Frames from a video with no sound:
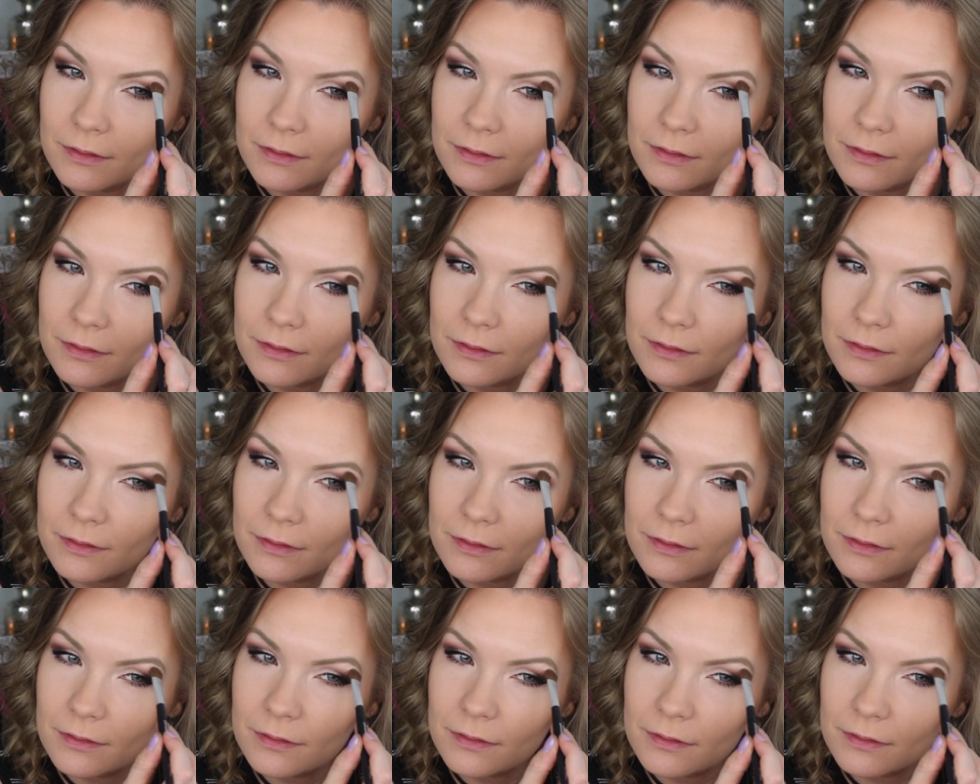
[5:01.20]

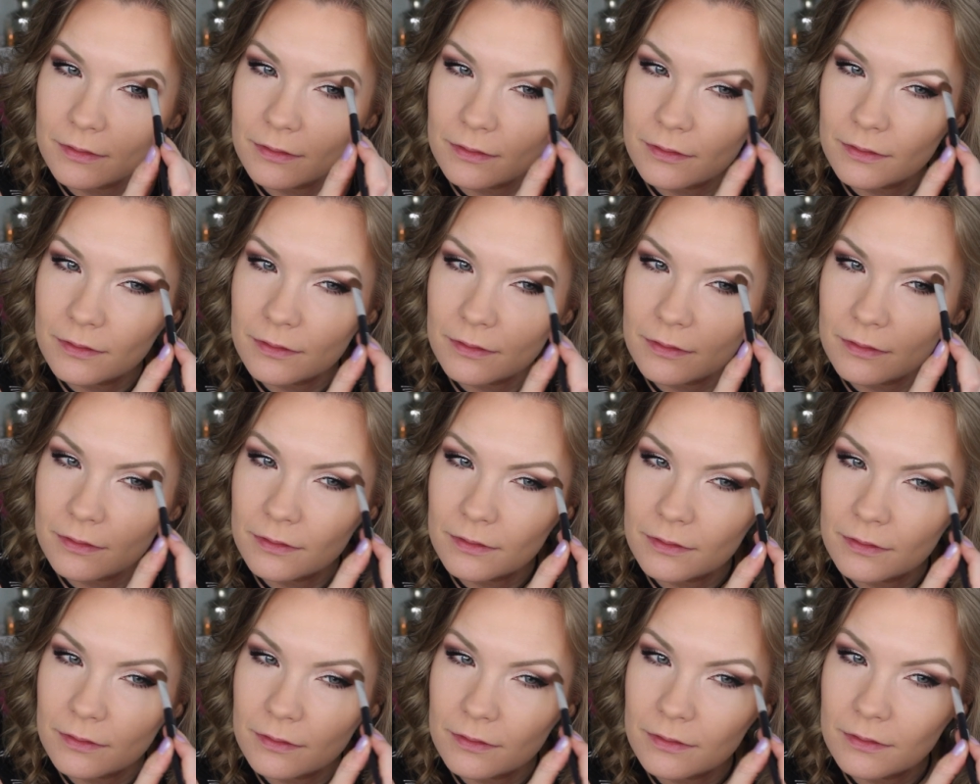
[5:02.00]

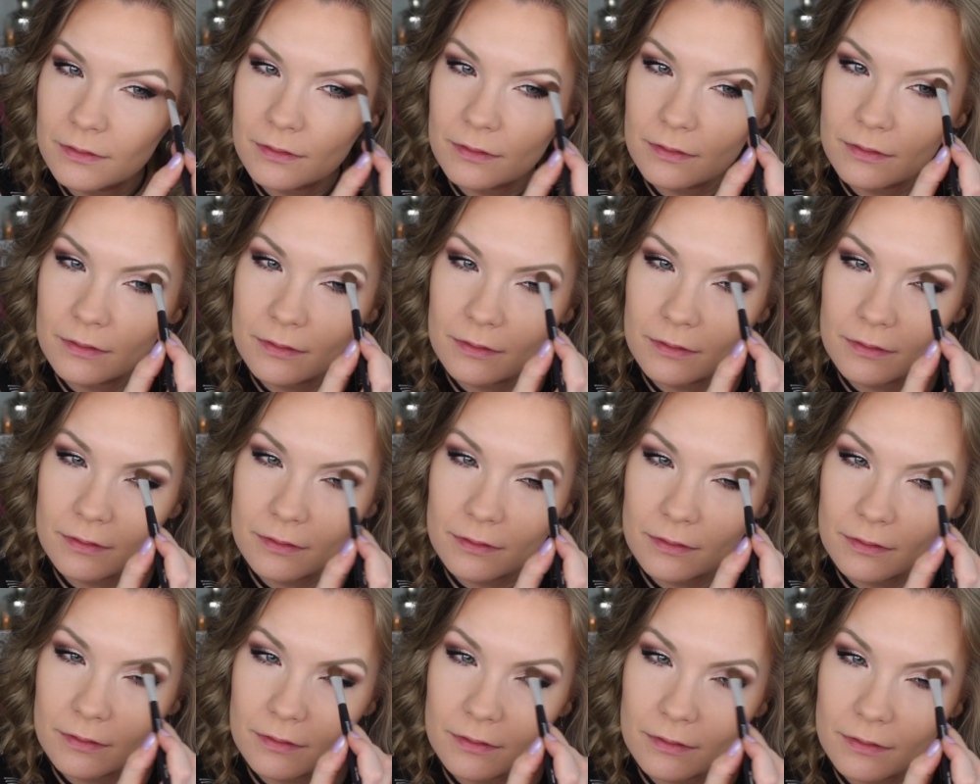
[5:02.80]

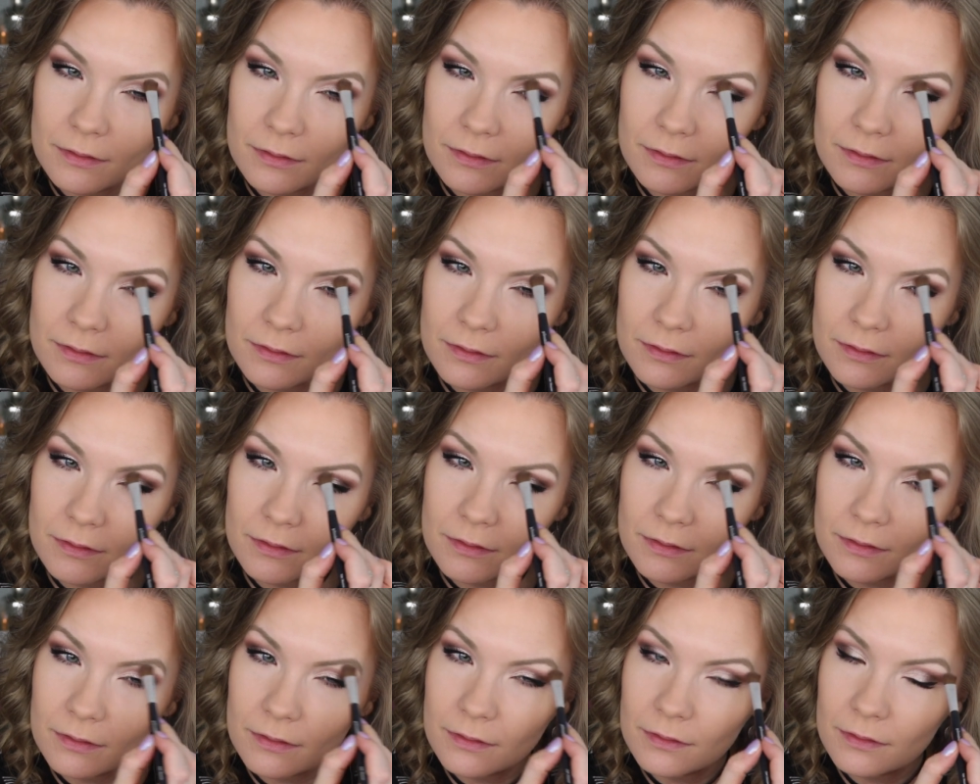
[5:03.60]

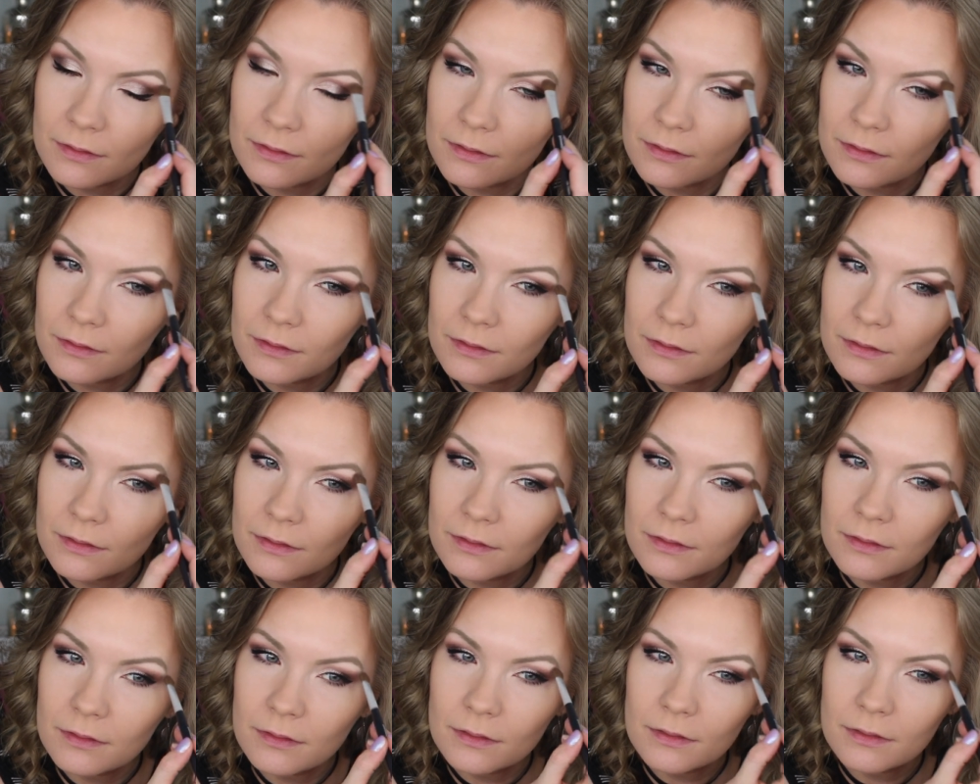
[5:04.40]

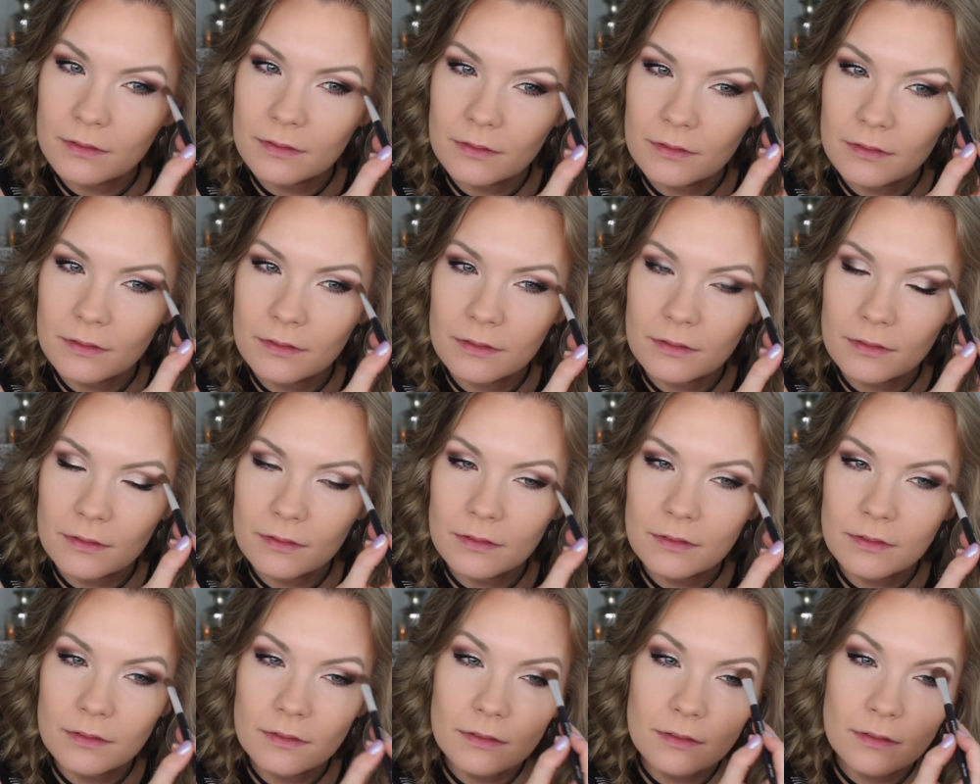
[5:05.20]

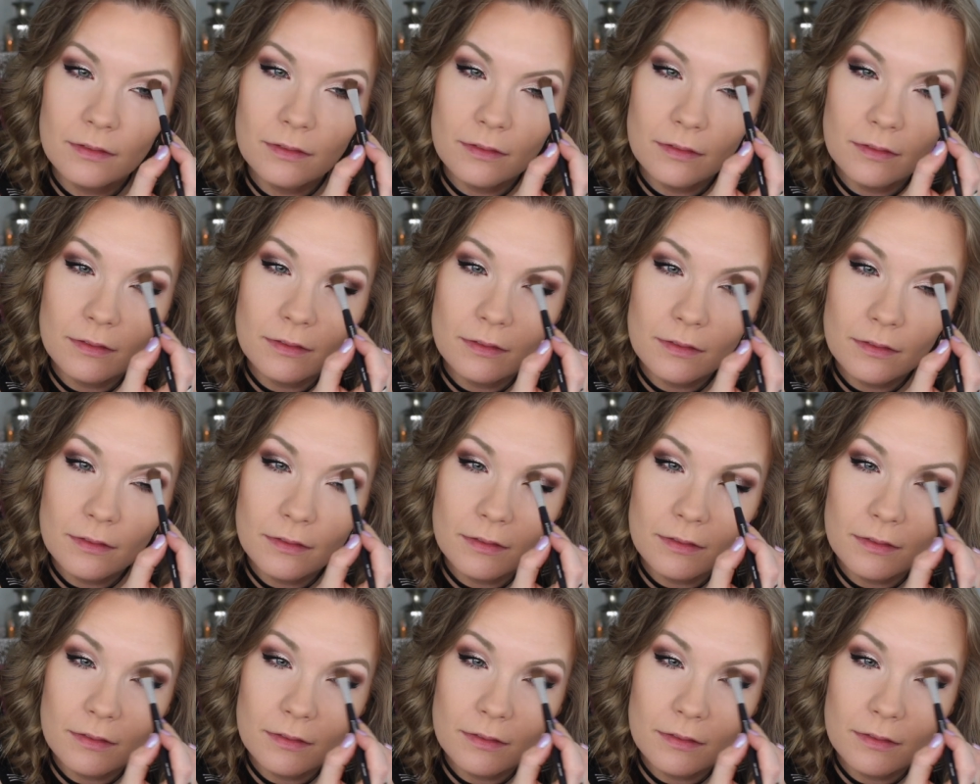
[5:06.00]
(silence)